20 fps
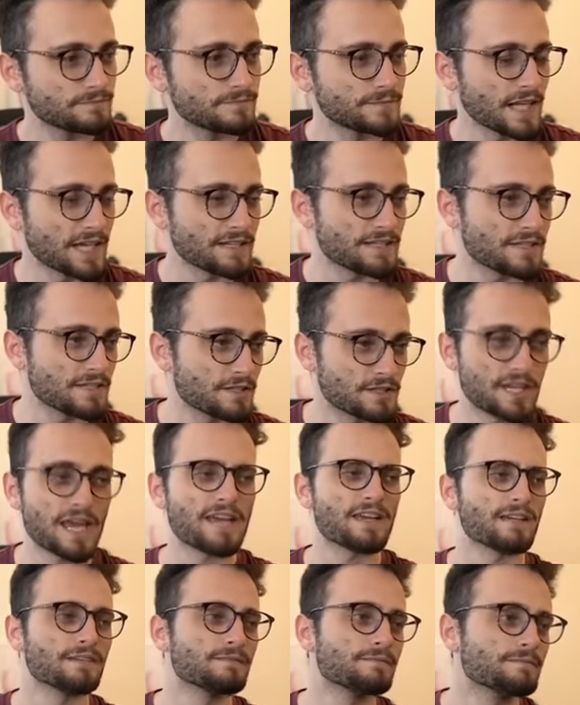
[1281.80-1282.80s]
Knight c,
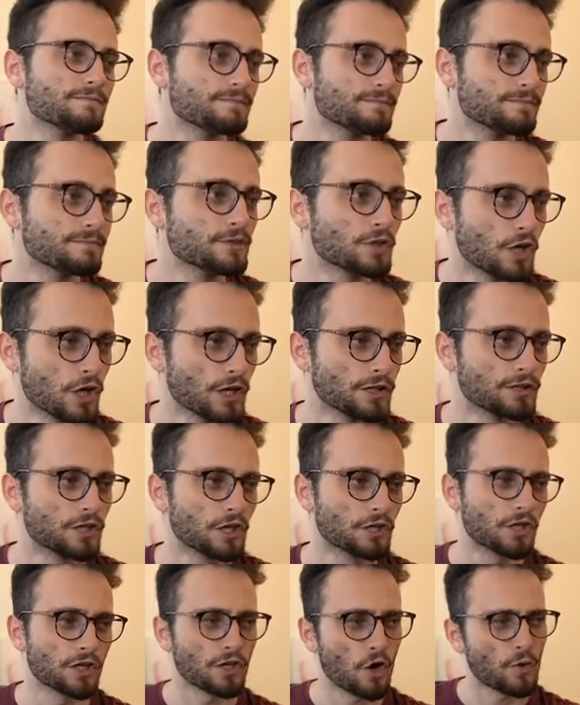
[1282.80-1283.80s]
take it. Good,
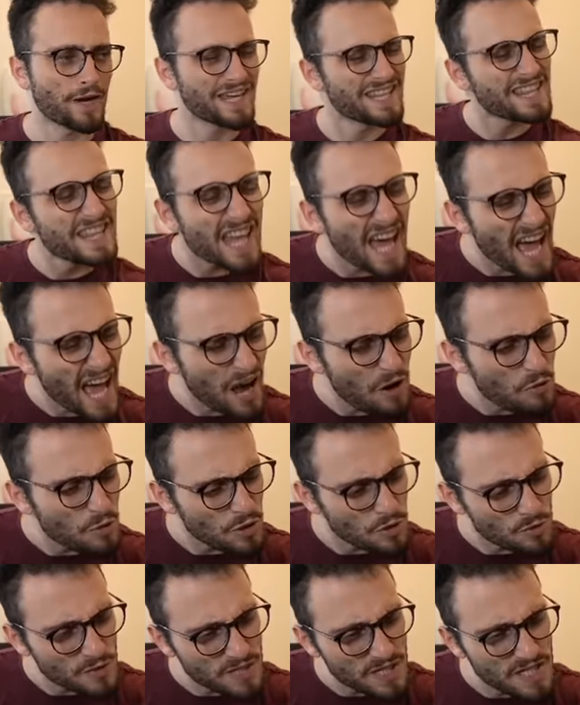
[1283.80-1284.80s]
good, good. Okay, now
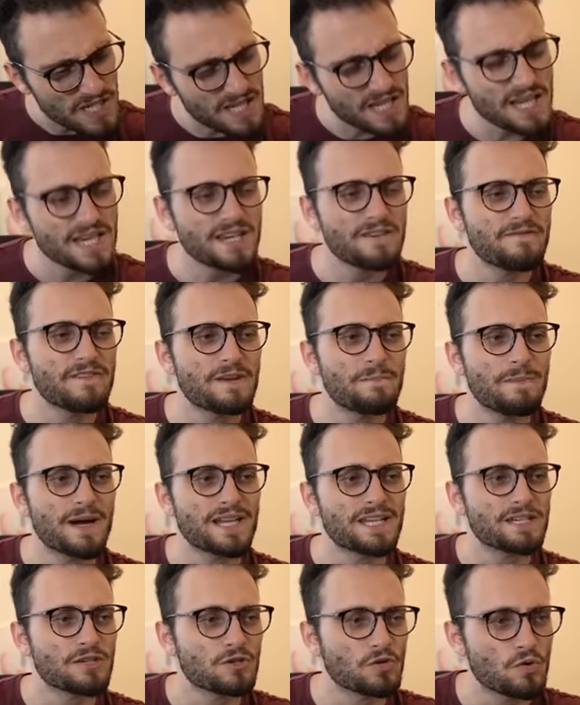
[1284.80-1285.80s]
you understand,
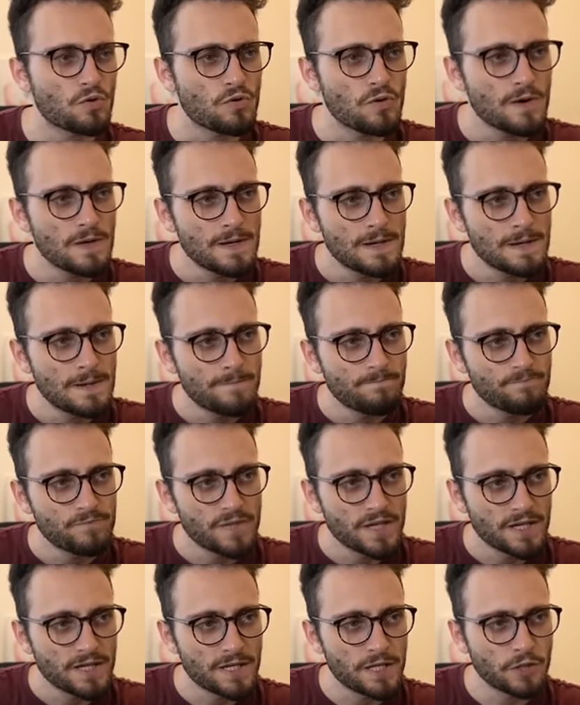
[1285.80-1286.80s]
everybody. So
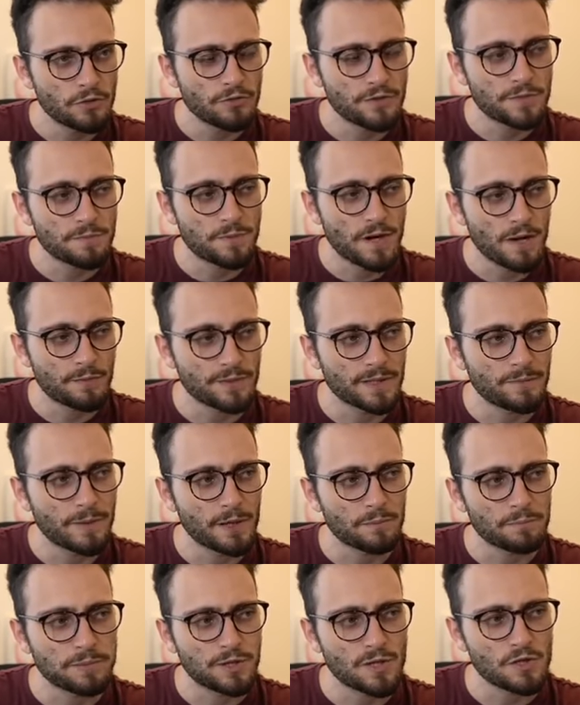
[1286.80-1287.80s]
here it's probably
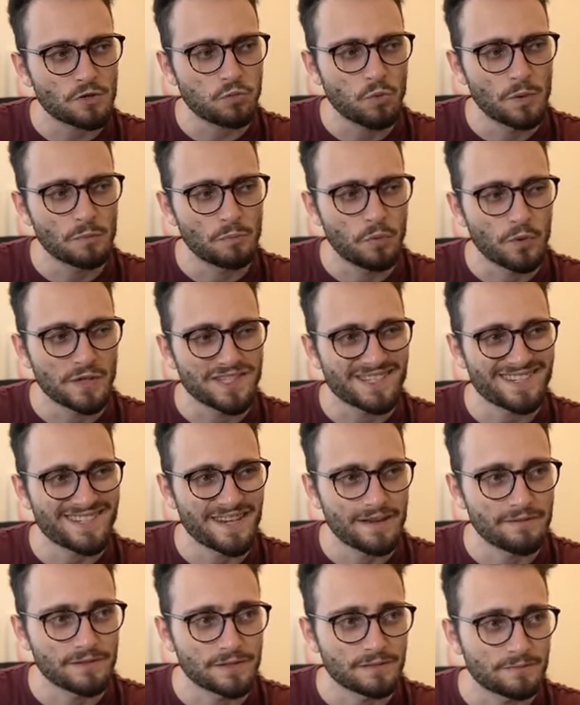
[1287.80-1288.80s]
about plus one point
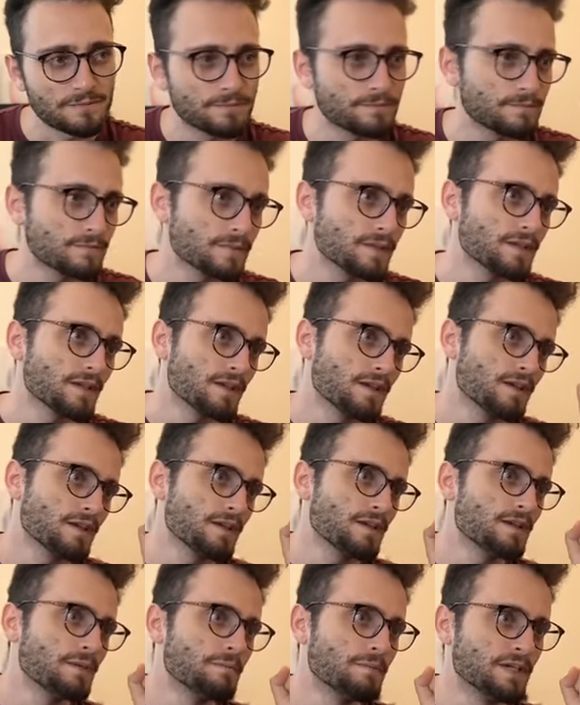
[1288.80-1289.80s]
seven.
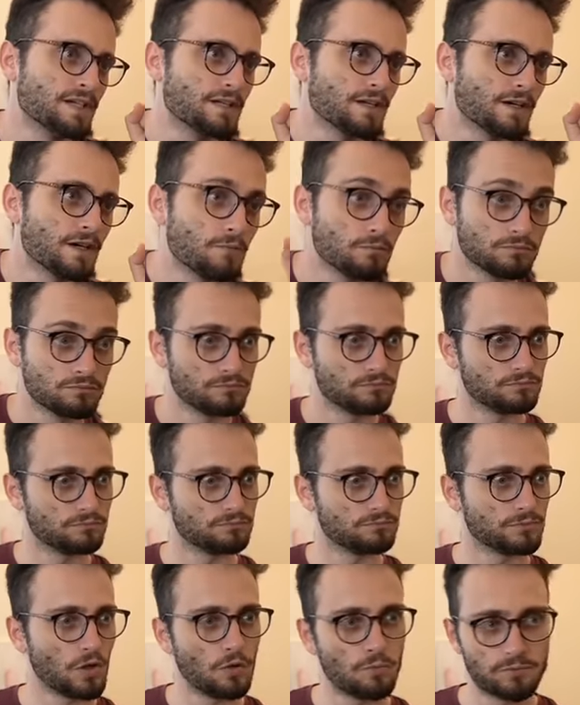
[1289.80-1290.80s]
Because,
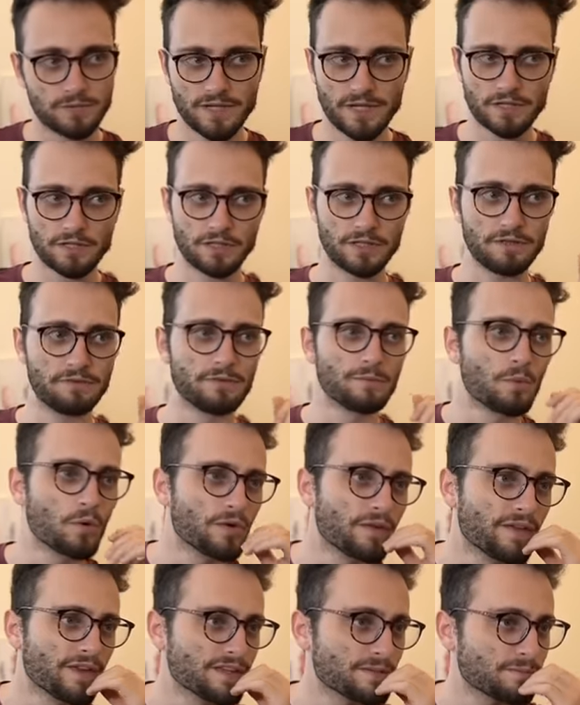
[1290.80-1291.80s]
oh, it's actually even more
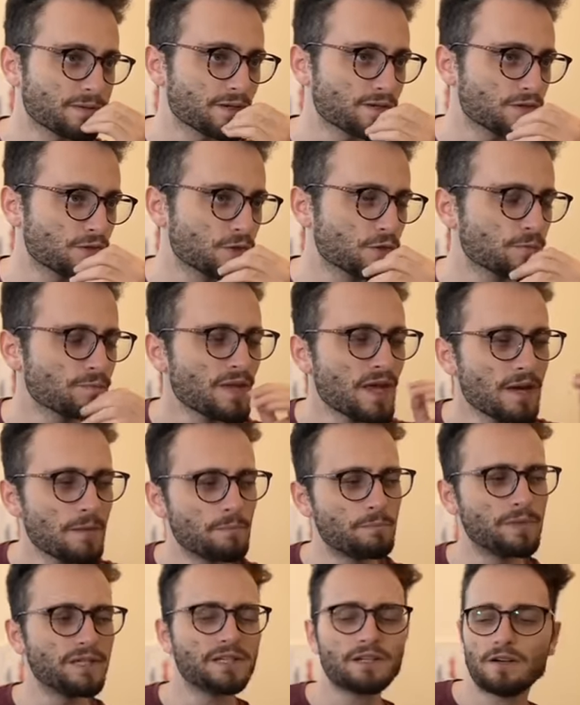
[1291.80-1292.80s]
than that. It's plus two.
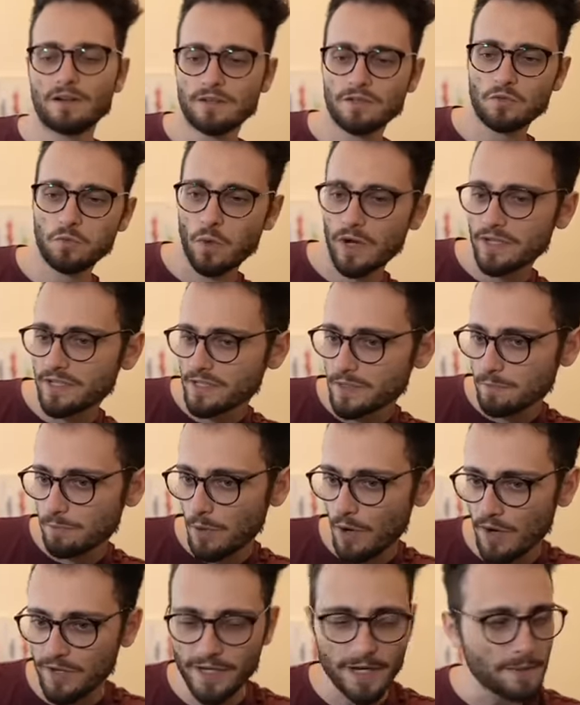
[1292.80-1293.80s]
Because white is a
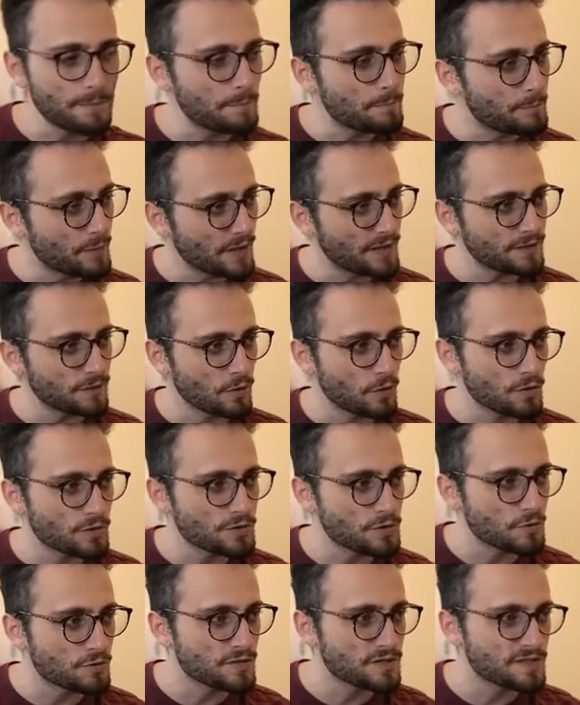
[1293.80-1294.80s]
pawn up, but
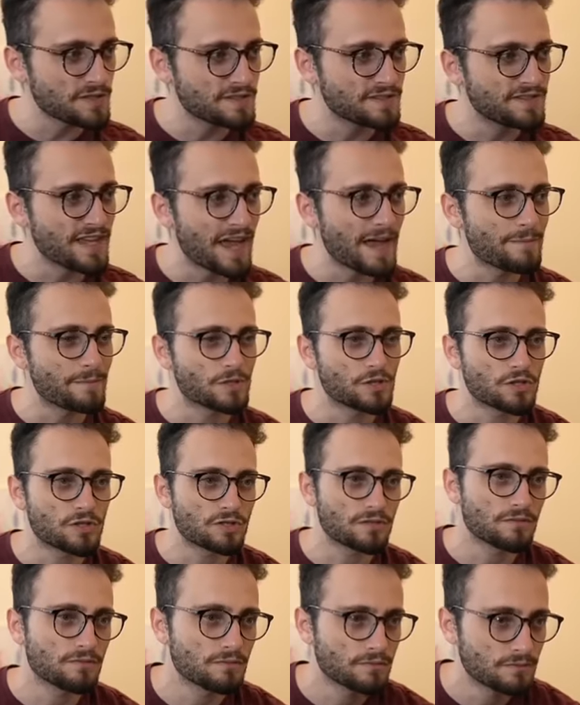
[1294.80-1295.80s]
also this is damaged.